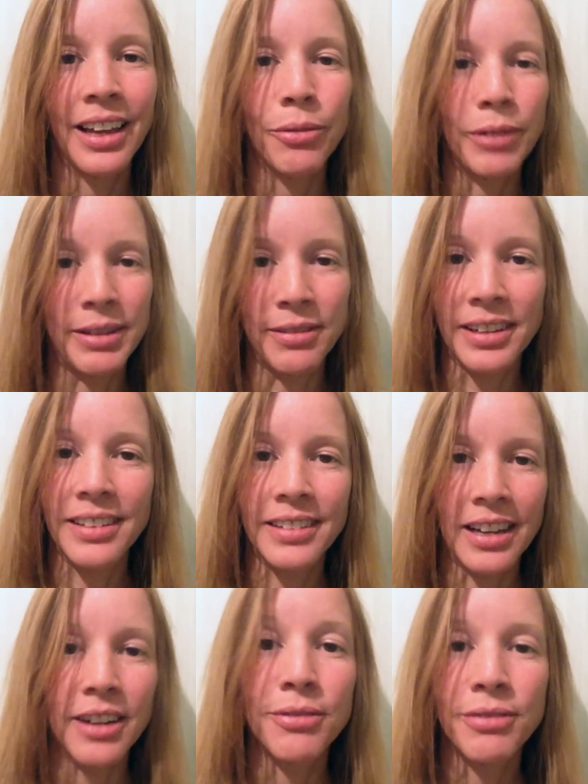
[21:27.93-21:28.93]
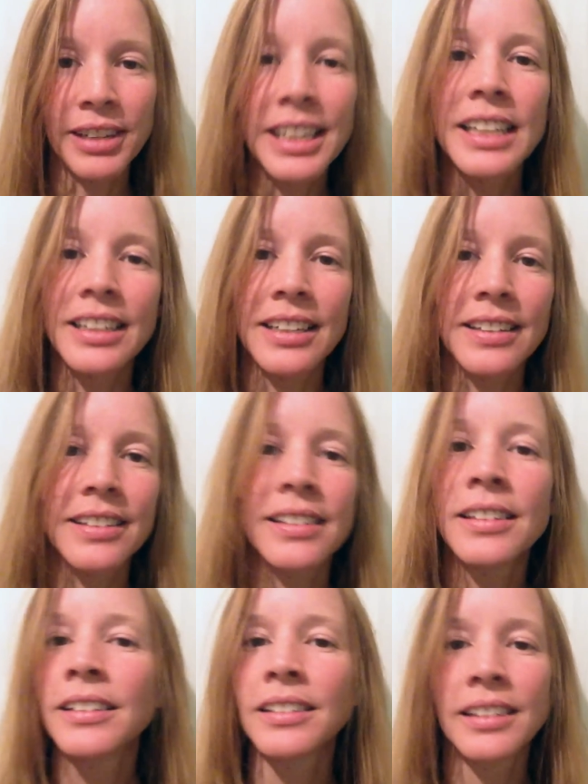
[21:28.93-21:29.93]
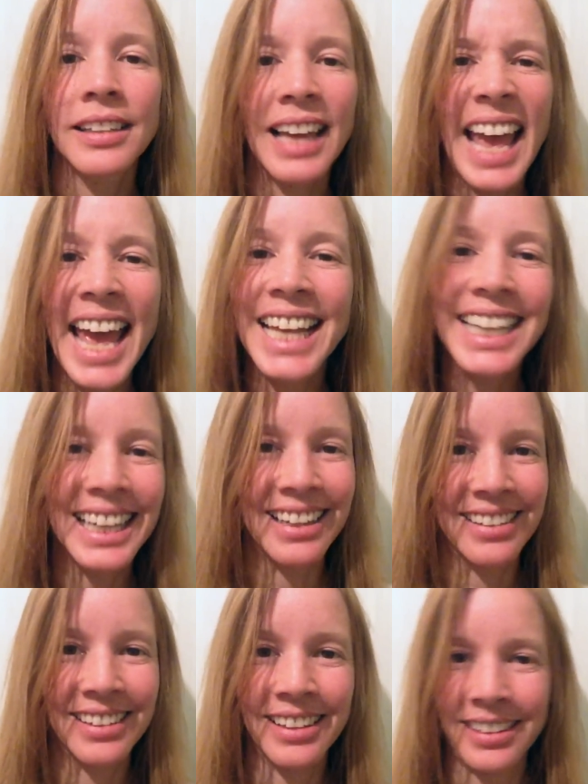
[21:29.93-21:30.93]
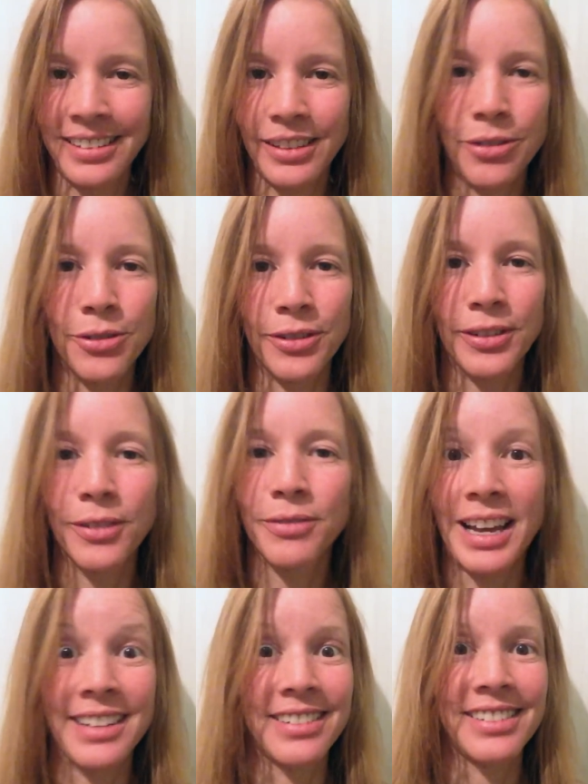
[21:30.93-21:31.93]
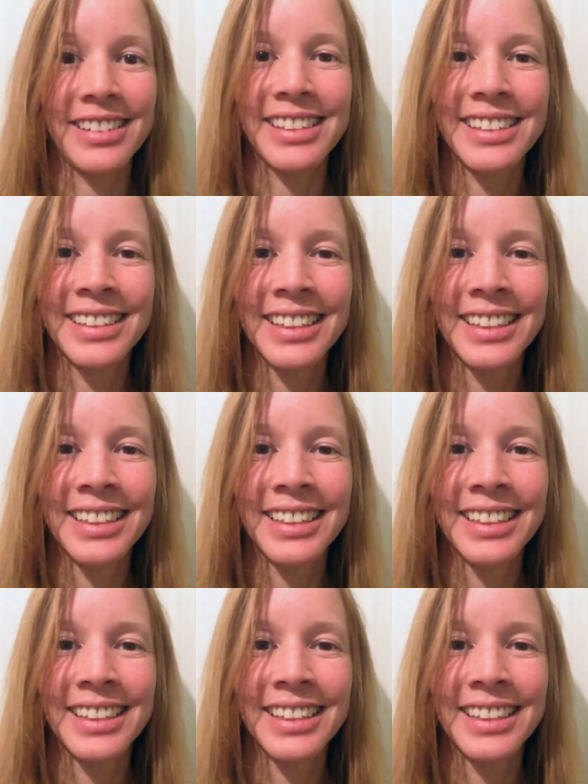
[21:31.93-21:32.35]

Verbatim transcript: we start feeling this endless source of energy.